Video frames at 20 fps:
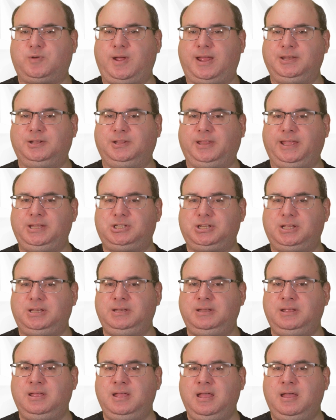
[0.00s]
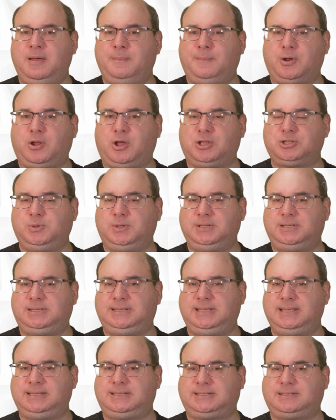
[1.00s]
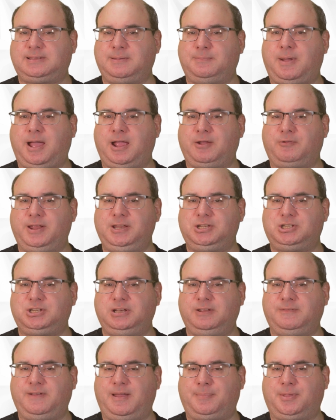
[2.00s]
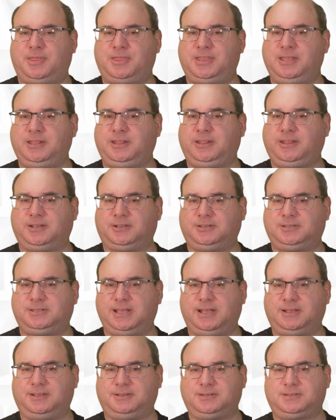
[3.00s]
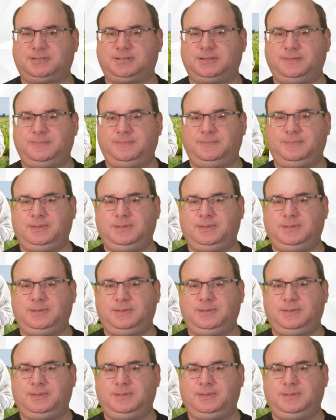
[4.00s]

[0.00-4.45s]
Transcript: granulation, but also assists the migration of epithelial cells.